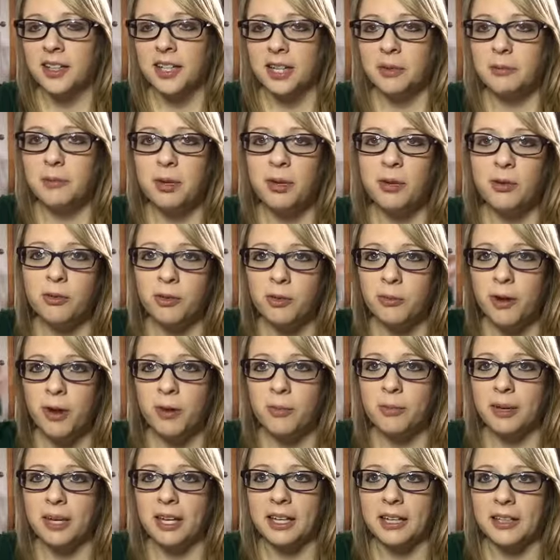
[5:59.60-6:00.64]
can be
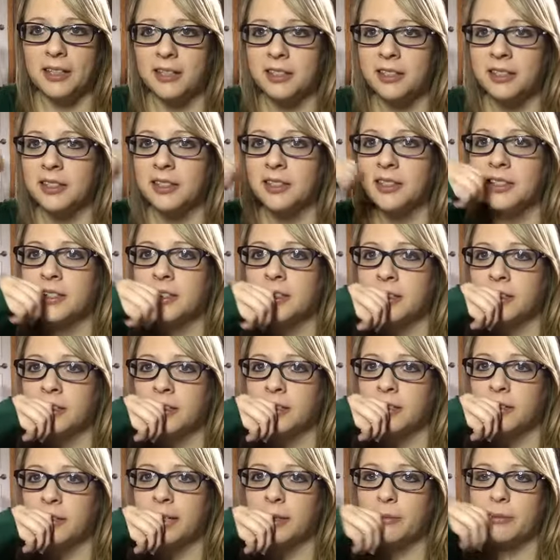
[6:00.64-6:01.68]
overwhelming
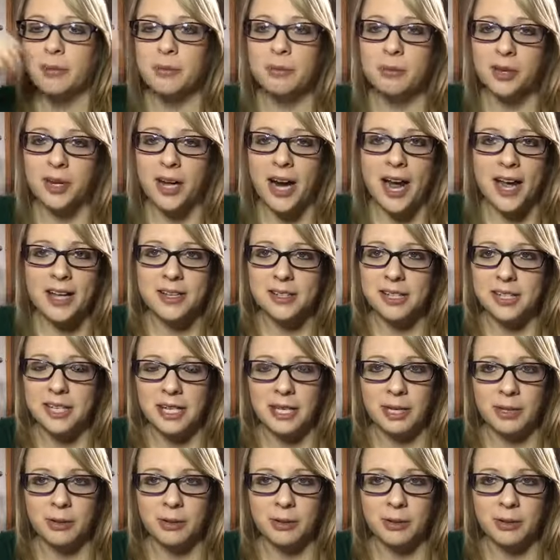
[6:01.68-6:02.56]
when people are asking